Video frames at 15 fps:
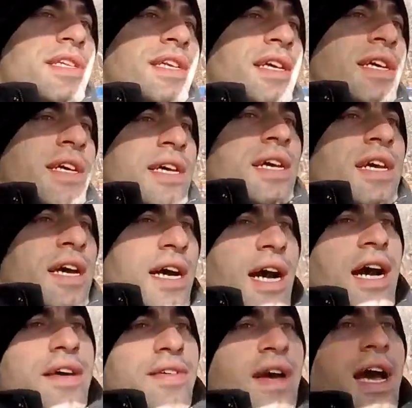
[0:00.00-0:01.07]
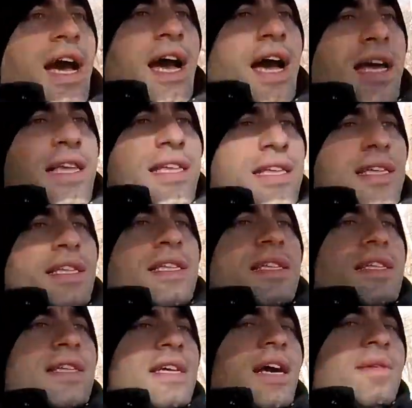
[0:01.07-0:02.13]
and
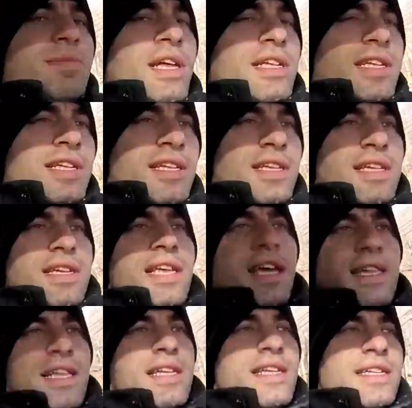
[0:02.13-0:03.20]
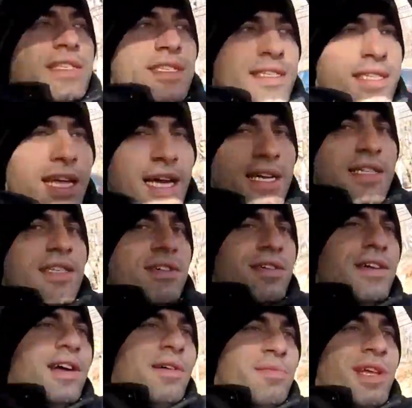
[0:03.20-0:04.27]
I'm not gonna, again,
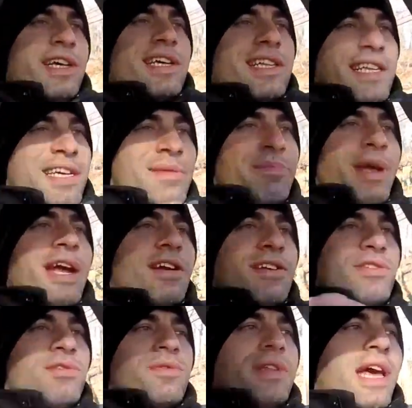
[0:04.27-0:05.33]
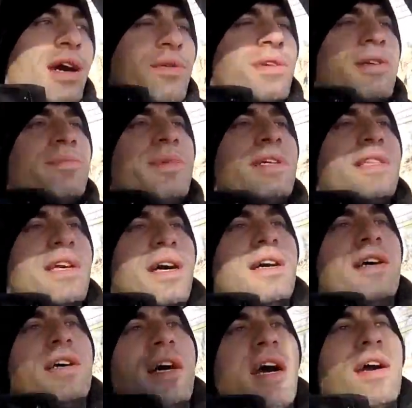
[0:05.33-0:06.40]
I'm not gonna compare it to an Audi, but
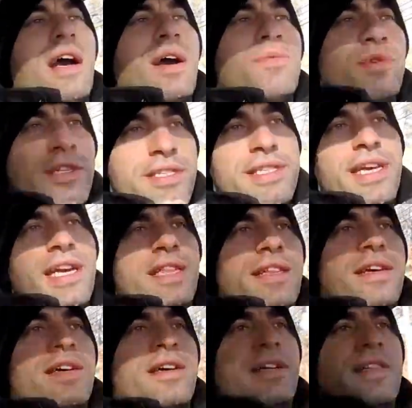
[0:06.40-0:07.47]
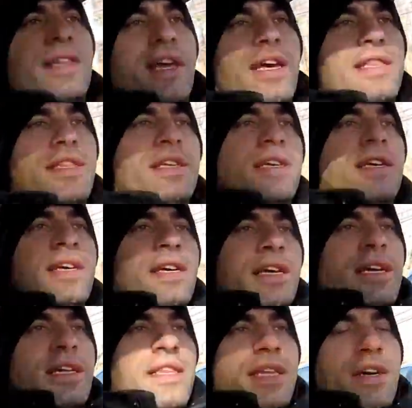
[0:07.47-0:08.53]
I will say that
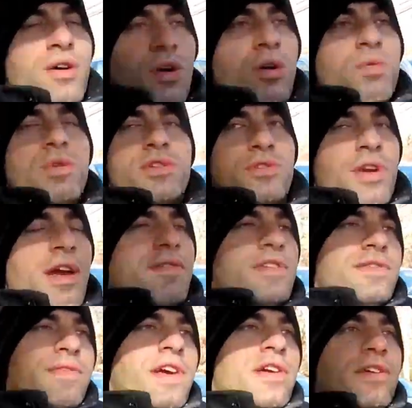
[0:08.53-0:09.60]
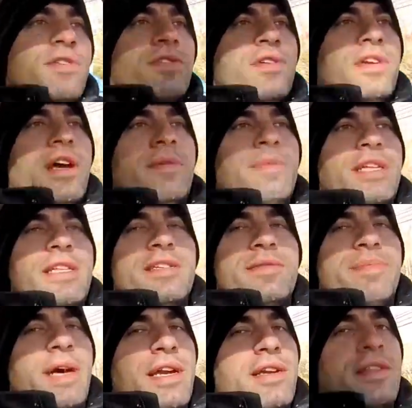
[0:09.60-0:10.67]
the all-wheel drive is very good. I mean,
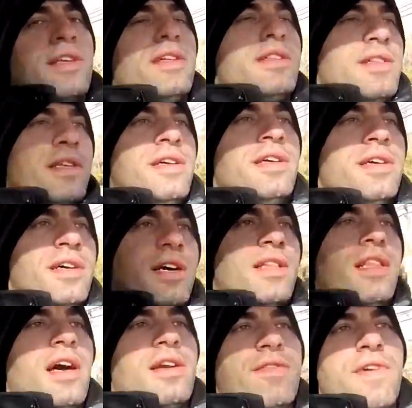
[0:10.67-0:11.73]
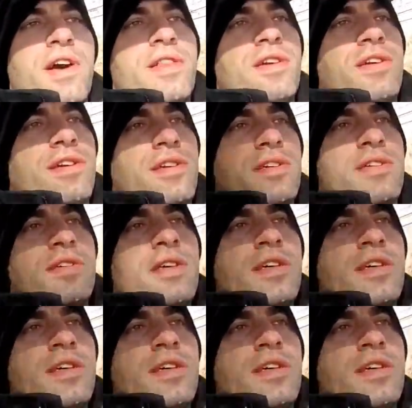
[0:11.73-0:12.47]
it's better than a lot of other